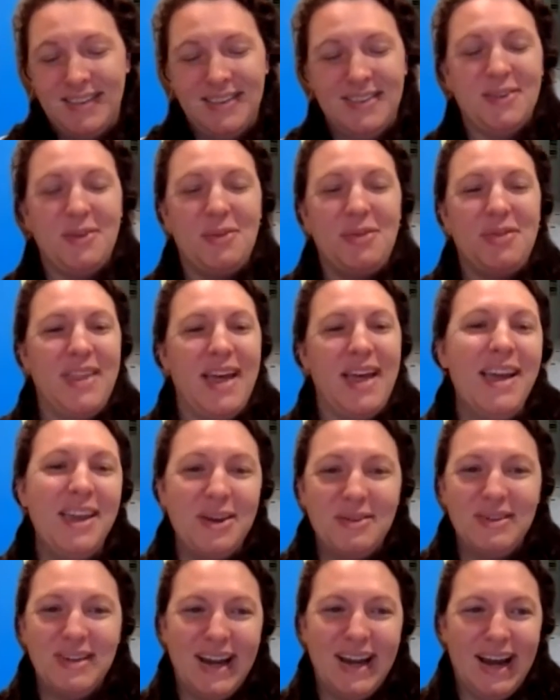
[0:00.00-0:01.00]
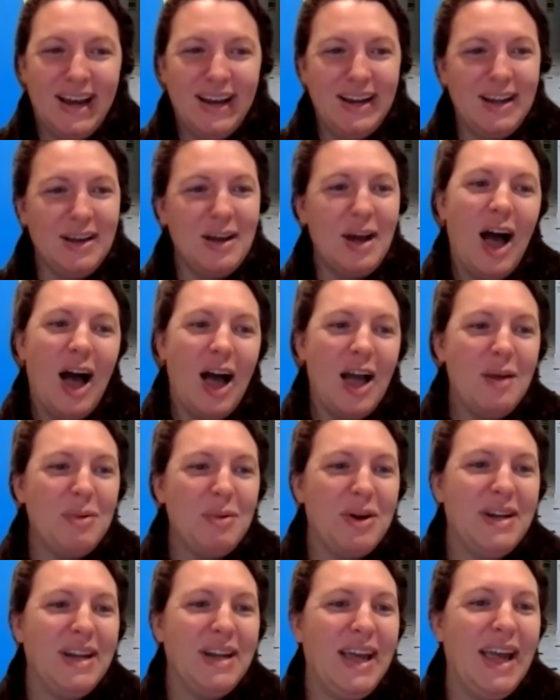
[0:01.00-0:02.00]
So thank you, Dan. I'm
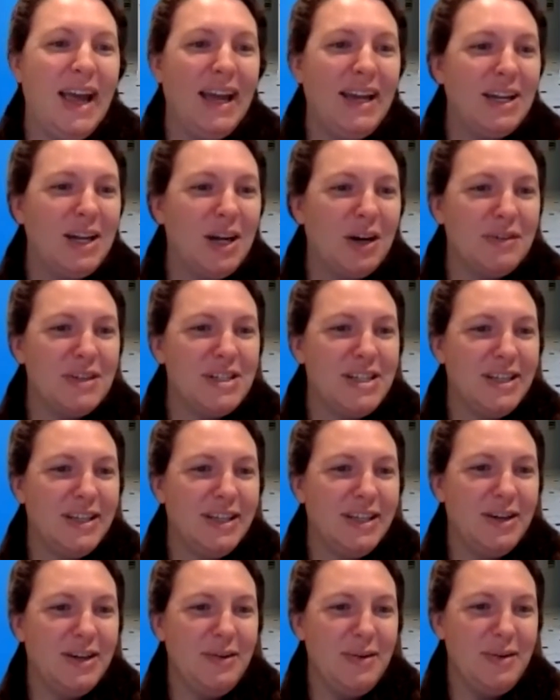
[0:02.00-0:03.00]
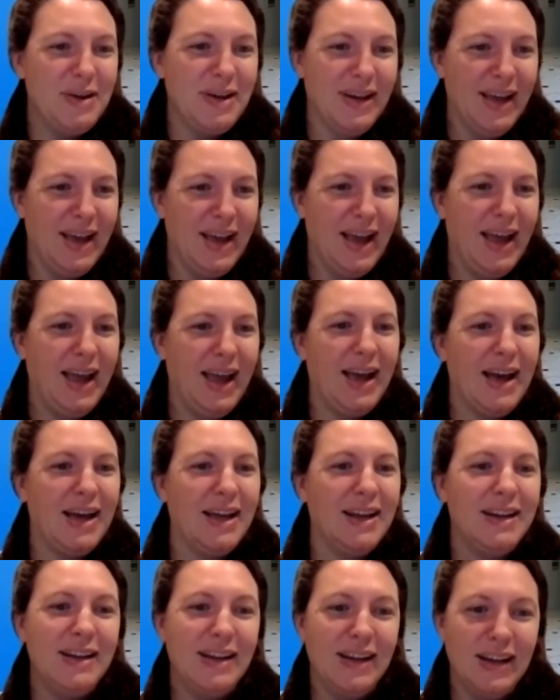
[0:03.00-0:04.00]
going to hand it over to you
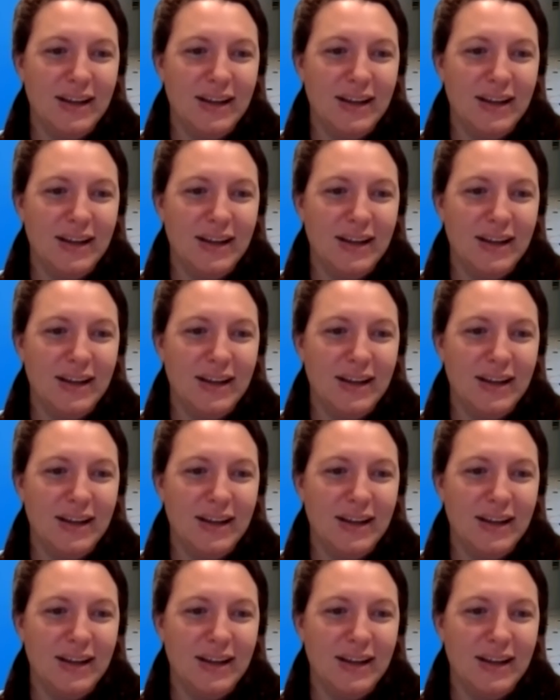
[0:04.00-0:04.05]
and